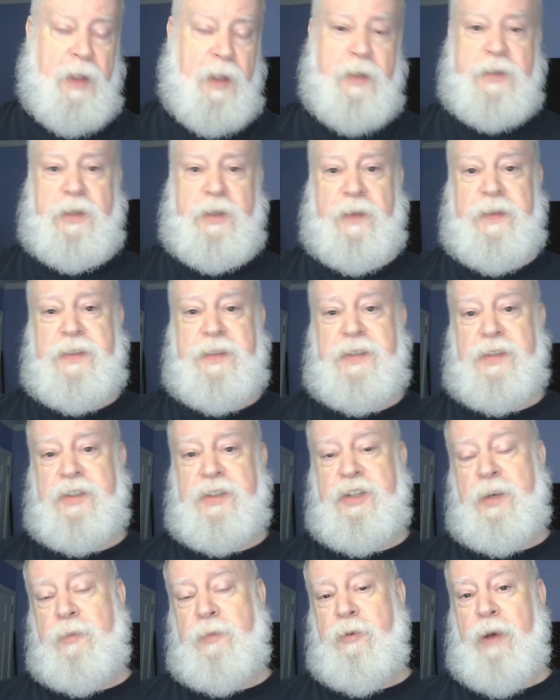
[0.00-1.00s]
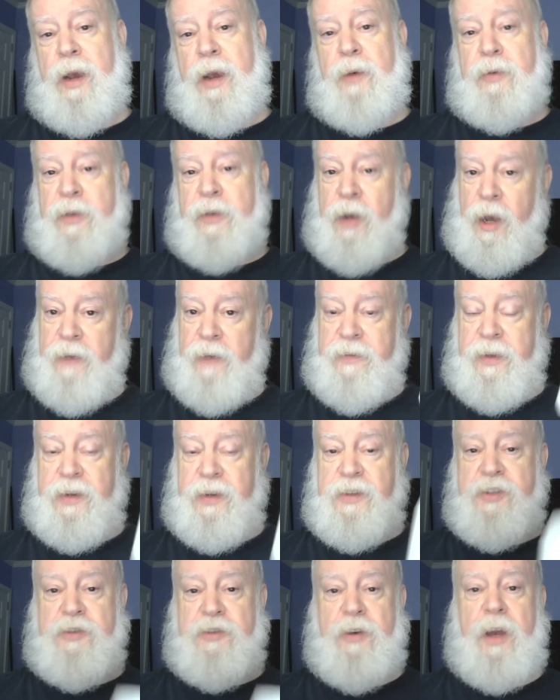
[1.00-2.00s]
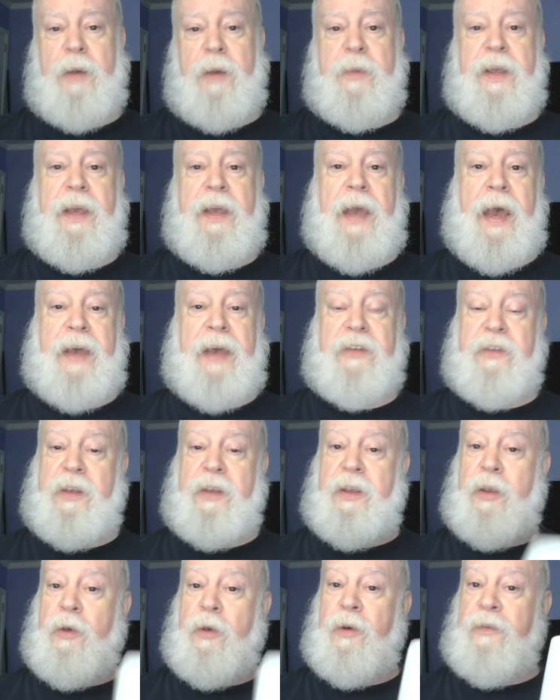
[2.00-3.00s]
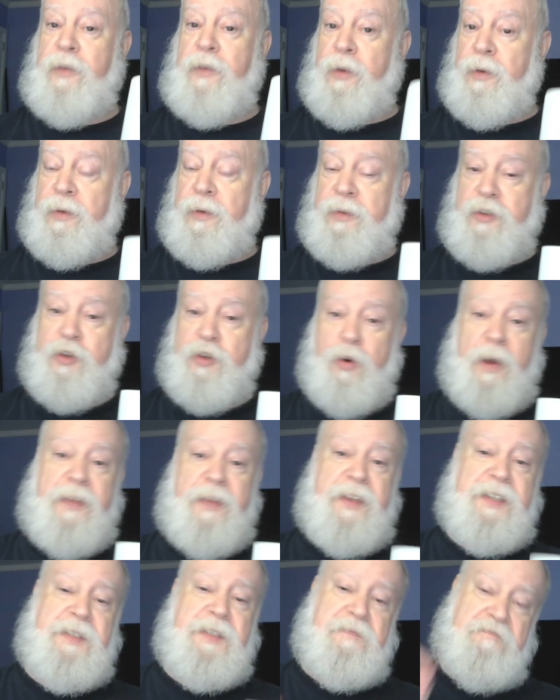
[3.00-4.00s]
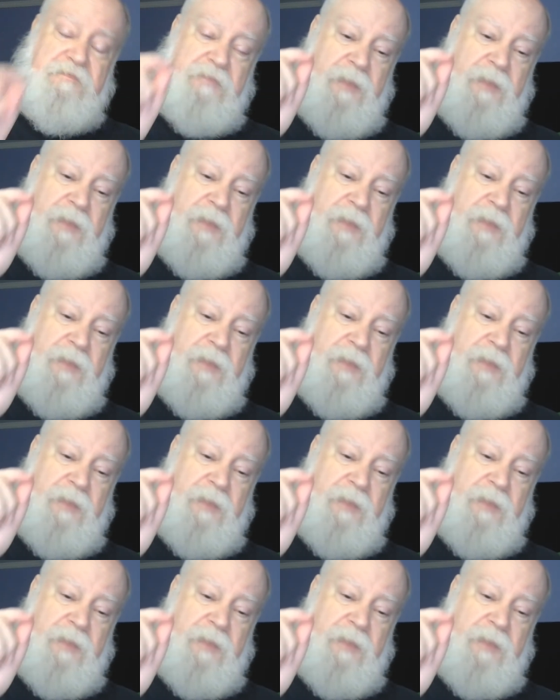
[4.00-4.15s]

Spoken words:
So this is Jim Craig with Coffee and Astronomy, asking you, if you enjoy this,